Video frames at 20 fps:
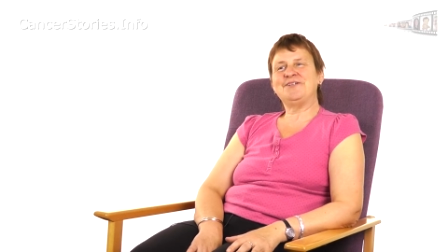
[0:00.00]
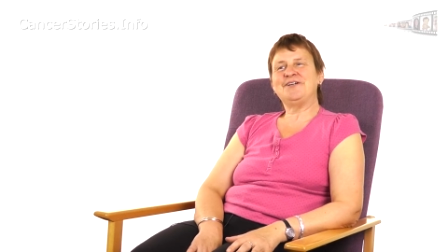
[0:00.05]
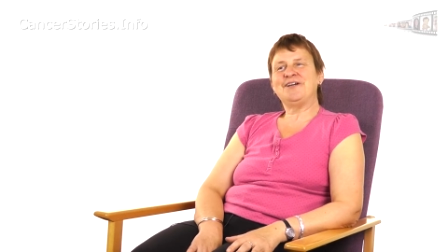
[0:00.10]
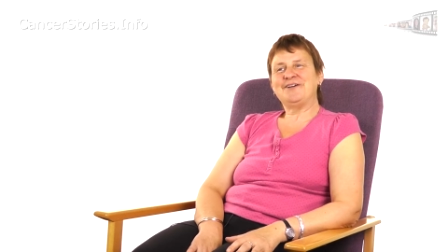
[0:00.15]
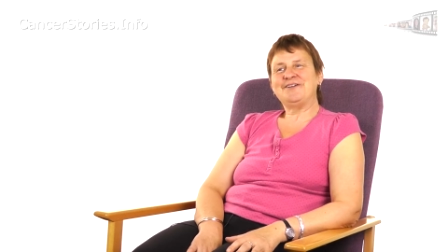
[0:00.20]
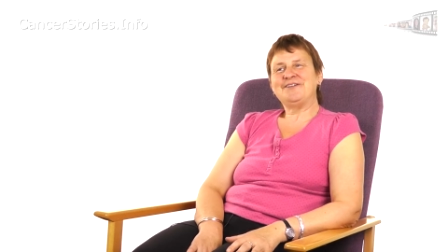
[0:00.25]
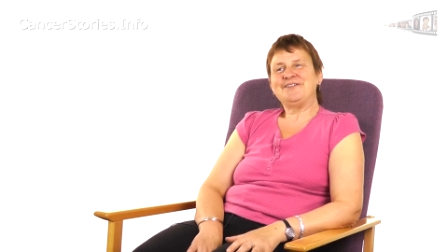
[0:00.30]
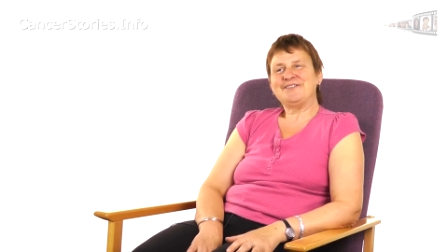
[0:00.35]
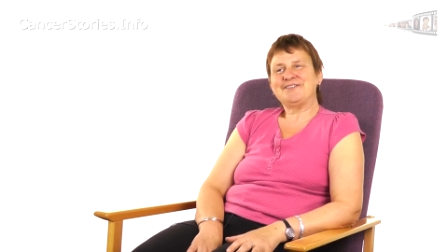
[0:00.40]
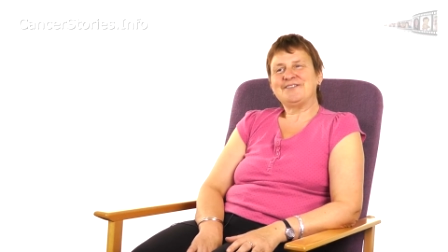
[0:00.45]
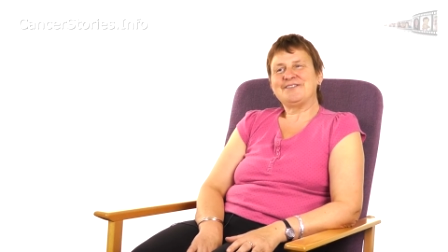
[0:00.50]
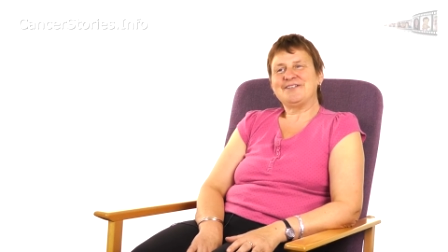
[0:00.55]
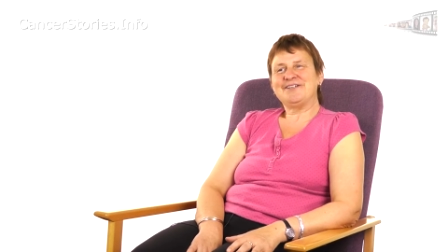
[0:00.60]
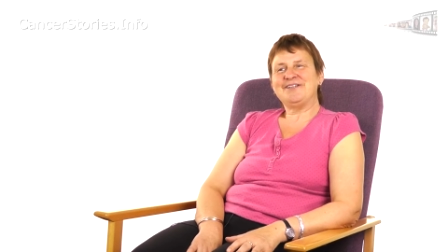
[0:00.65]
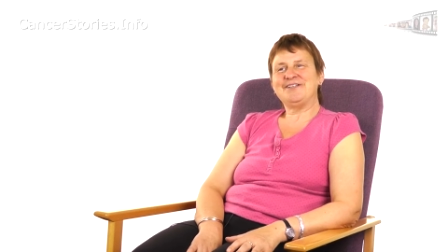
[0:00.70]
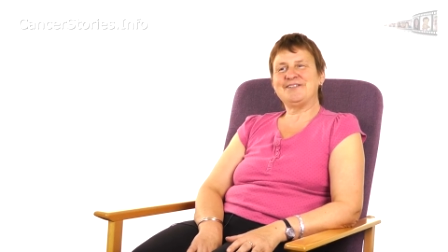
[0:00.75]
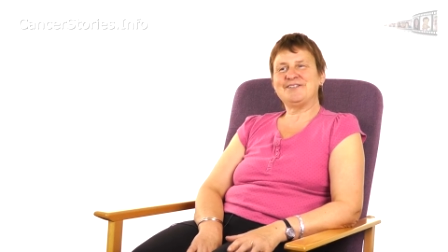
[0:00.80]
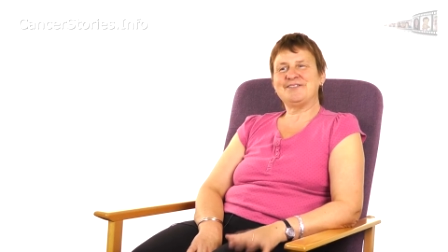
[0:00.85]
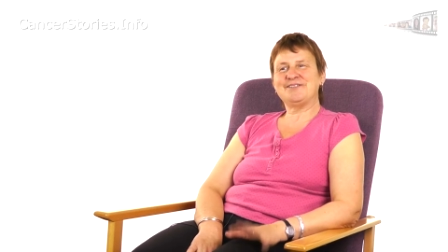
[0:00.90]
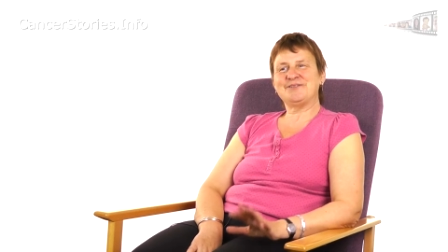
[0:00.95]

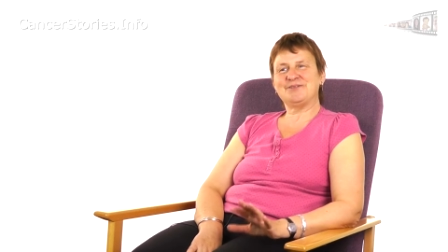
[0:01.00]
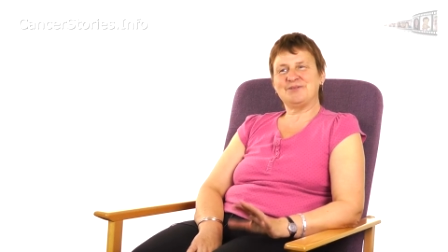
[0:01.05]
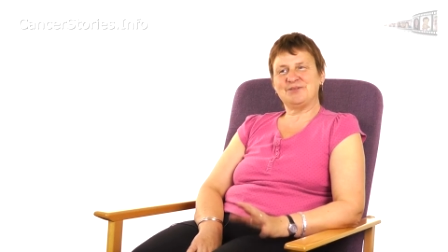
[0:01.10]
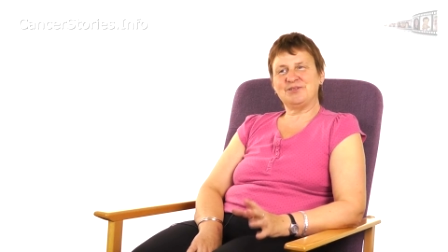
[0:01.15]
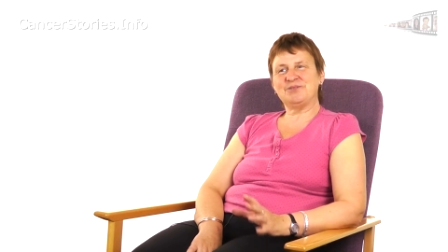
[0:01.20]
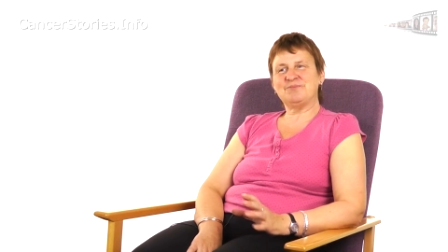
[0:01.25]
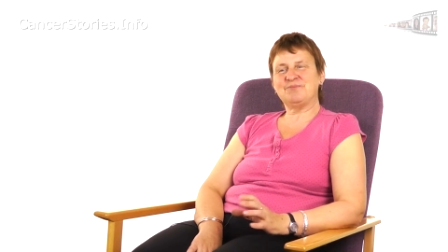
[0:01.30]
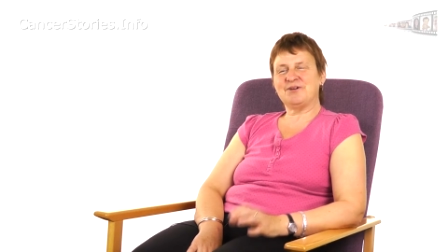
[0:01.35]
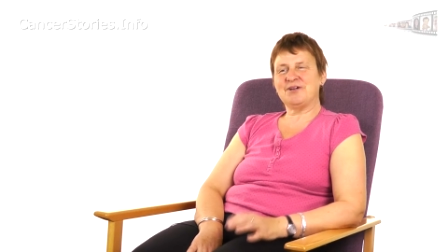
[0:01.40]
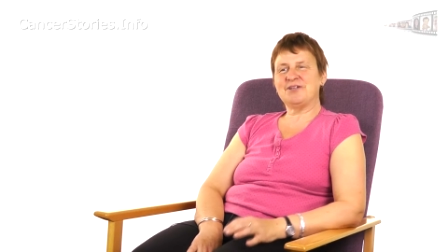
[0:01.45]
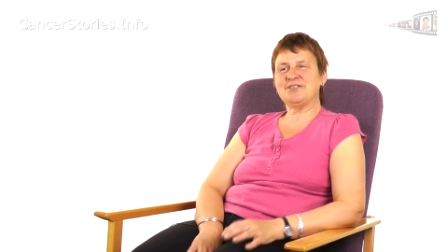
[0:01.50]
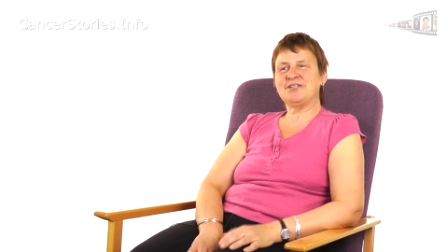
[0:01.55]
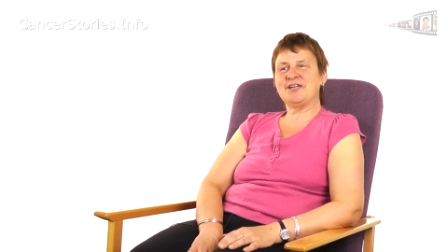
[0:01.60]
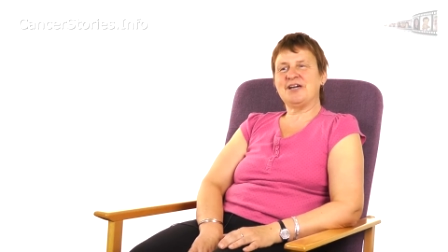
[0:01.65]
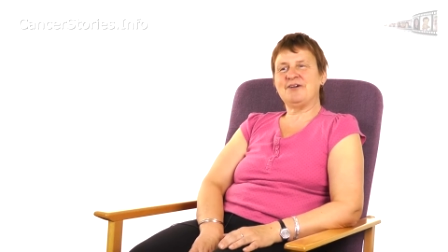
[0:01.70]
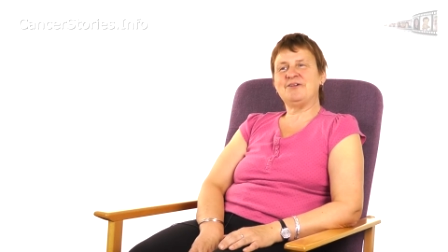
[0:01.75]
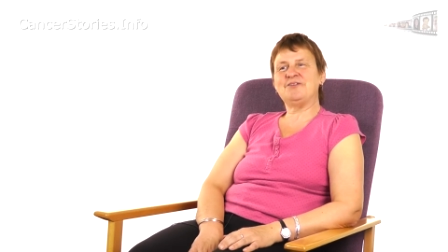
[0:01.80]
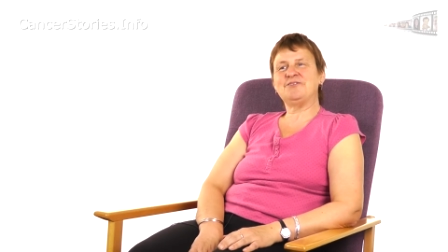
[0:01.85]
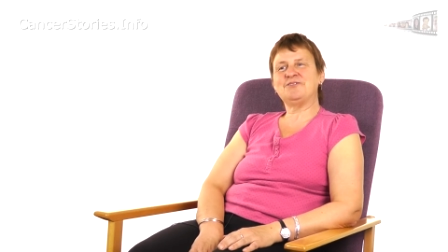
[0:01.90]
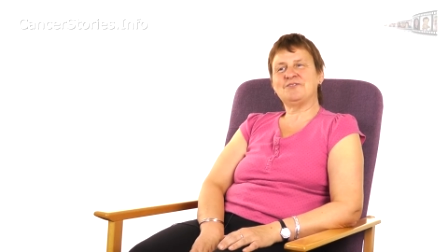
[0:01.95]
It's surprising
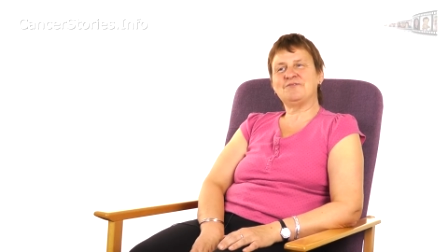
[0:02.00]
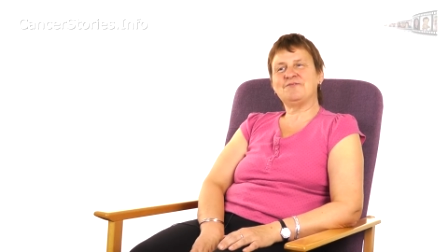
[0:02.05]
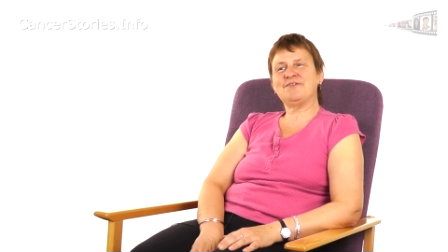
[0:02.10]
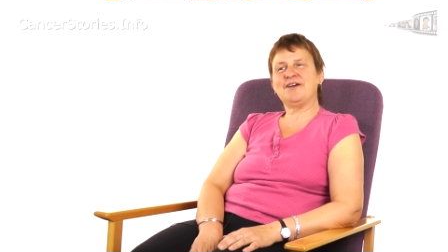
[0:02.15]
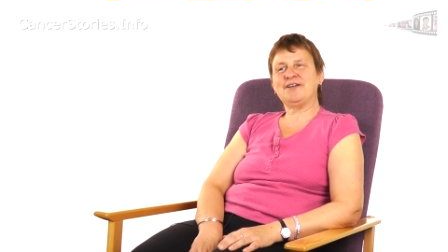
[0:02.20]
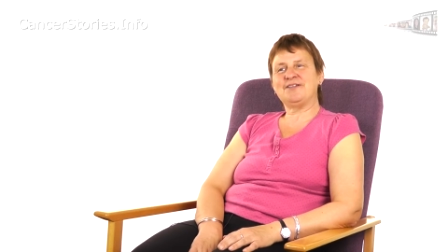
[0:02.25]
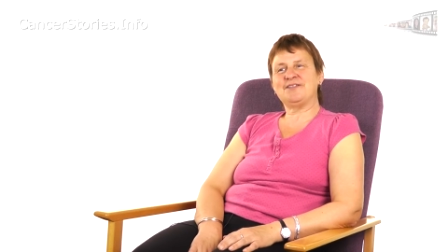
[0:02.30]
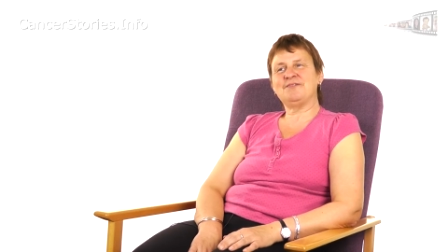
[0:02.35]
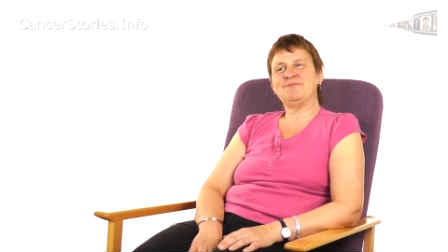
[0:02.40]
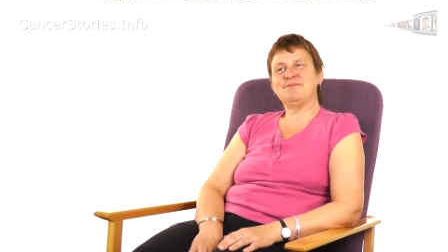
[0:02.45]
how it does affect